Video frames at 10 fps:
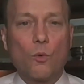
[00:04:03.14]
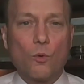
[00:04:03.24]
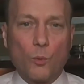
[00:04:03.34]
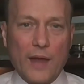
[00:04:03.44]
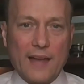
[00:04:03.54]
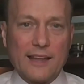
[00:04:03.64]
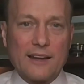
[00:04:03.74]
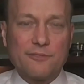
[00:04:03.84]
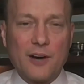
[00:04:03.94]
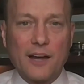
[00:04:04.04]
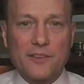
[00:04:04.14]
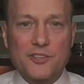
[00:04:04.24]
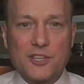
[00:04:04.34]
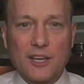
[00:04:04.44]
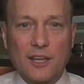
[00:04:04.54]
we identified the
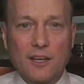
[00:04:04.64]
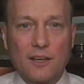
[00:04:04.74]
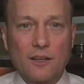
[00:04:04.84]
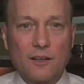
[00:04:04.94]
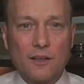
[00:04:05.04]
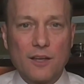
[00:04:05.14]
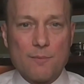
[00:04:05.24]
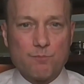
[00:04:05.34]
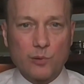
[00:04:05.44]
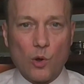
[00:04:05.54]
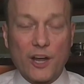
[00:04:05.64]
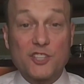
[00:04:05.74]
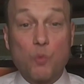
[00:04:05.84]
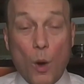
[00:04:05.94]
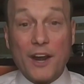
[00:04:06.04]
city
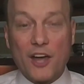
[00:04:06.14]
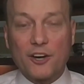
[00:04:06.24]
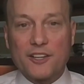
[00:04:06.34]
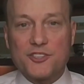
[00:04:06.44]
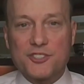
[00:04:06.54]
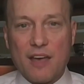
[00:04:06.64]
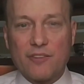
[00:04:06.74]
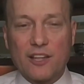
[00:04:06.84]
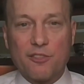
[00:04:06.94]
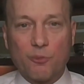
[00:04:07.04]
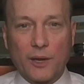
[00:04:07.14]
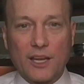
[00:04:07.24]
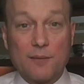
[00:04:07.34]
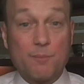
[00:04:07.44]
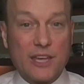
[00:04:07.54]
employs
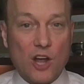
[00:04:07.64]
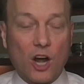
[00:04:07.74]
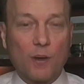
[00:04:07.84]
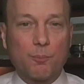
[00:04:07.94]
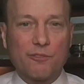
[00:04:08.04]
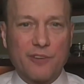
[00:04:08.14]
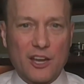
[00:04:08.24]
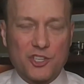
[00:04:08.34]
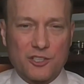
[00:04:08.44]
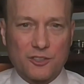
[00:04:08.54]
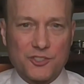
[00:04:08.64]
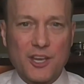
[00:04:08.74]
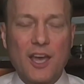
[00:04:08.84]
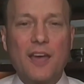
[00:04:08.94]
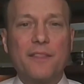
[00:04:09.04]
173 PR professionals.
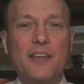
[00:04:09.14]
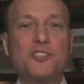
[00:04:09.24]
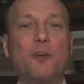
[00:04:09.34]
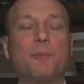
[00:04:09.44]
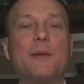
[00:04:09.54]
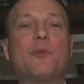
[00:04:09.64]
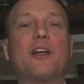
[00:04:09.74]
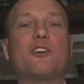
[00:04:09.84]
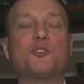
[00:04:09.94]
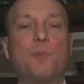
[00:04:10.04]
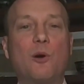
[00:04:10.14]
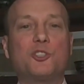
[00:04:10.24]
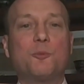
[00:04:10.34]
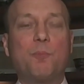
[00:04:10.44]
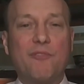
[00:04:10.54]
These are people that are supposed
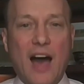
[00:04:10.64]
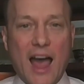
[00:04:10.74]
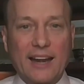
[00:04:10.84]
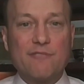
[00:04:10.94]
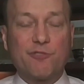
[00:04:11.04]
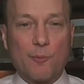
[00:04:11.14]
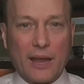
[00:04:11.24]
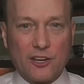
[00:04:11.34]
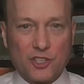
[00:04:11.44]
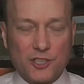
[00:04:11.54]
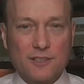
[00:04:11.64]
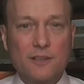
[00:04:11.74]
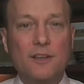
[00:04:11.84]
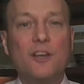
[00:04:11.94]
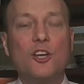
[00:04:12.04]
to provide
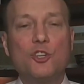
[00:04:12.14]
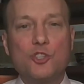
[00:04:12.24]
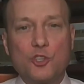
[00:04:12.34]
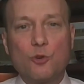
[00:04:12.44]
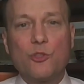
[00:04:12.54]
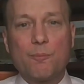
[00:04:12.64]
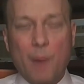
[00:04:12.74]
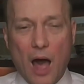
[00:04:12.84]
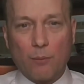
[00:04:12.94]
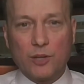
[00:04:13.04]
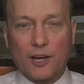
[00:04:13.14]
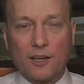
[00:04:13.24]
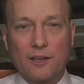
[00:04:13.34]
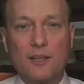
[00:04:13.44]
information to the public.